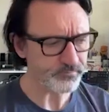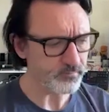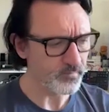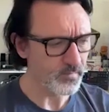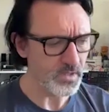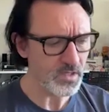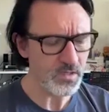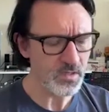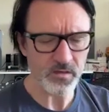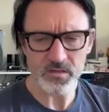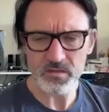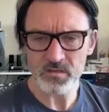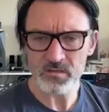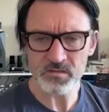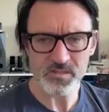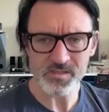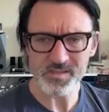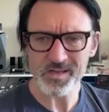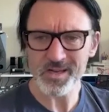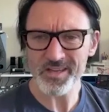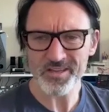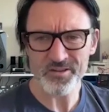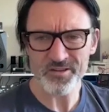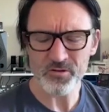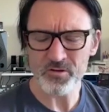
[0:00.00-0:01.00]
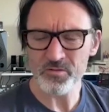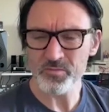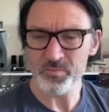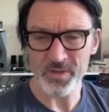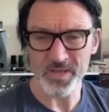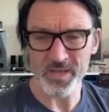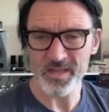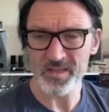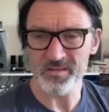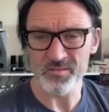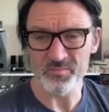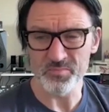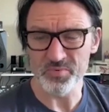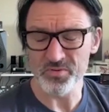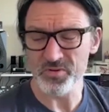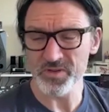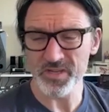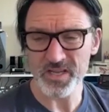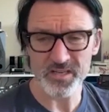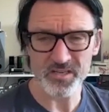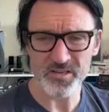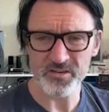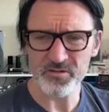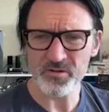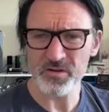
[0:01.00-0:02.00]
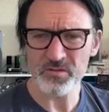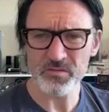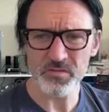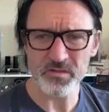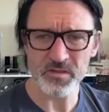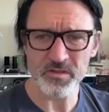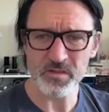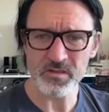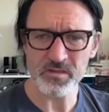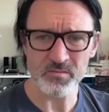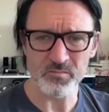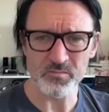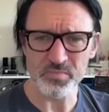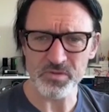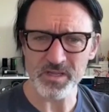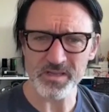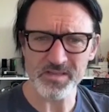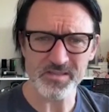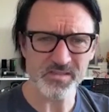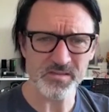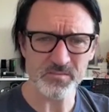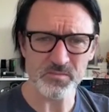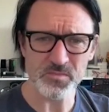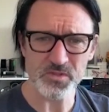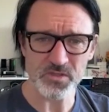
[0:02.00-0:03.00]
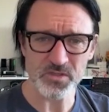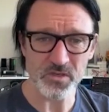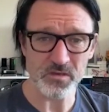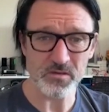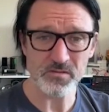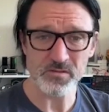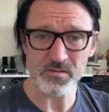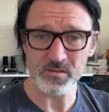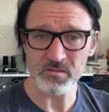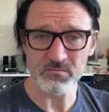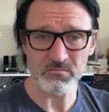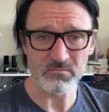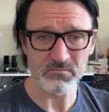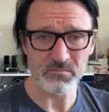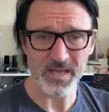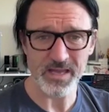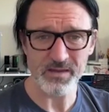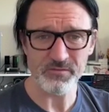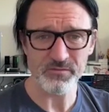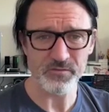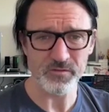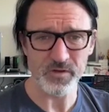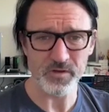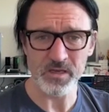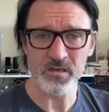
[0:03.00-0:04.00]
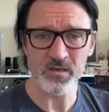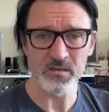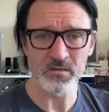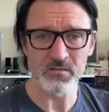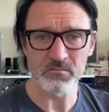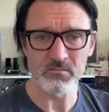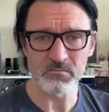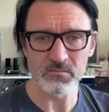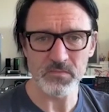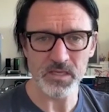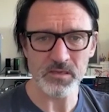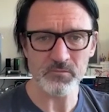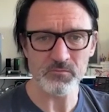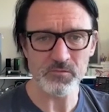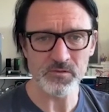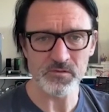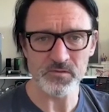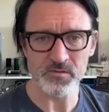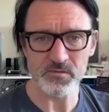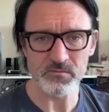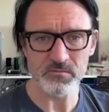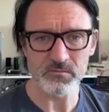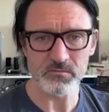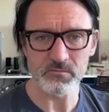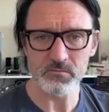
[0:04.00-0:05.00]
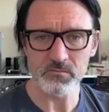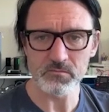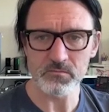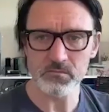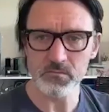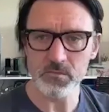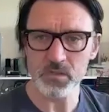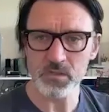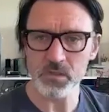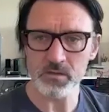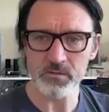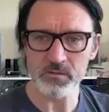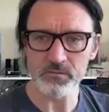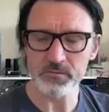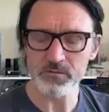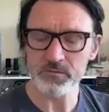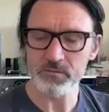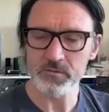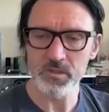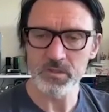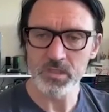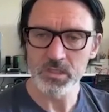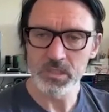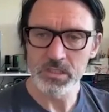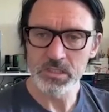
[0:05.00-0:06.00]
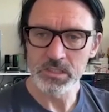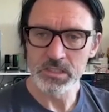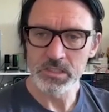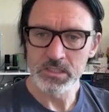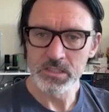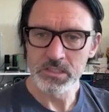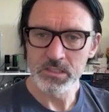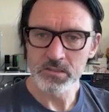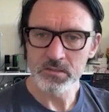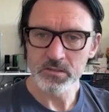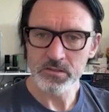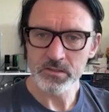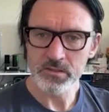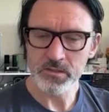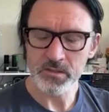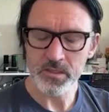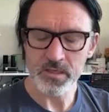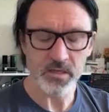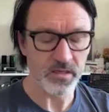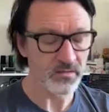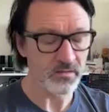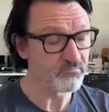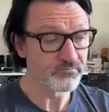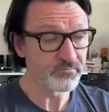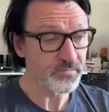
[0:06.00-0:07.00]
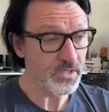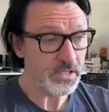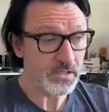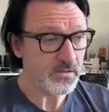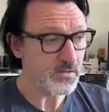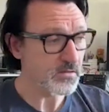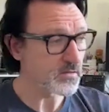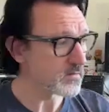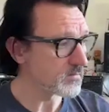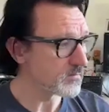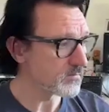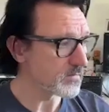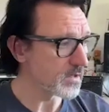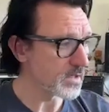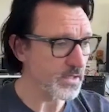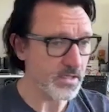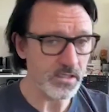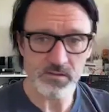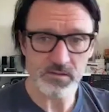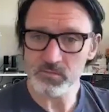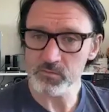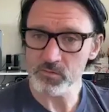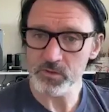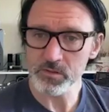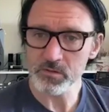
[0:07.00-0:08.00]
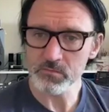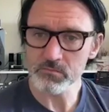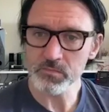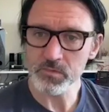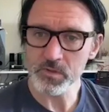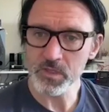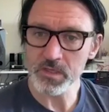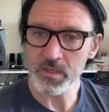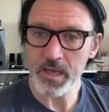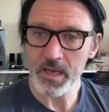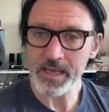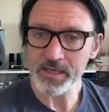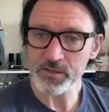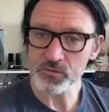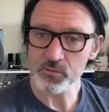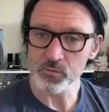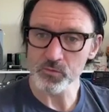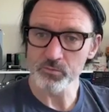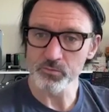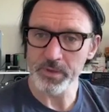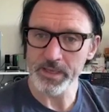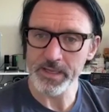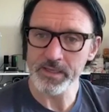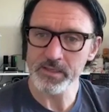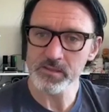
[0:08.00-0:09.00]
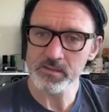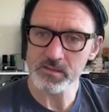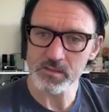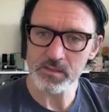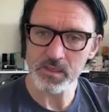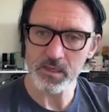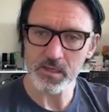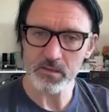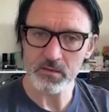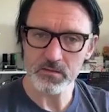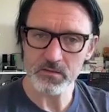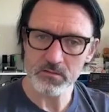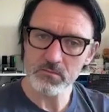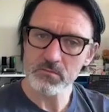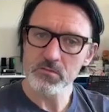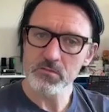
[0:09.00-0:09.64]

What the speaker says: you can start your own band and put out your own thing and play some shows and have fun. And that was kind of, yeah, that's, I guess, where the actual band started.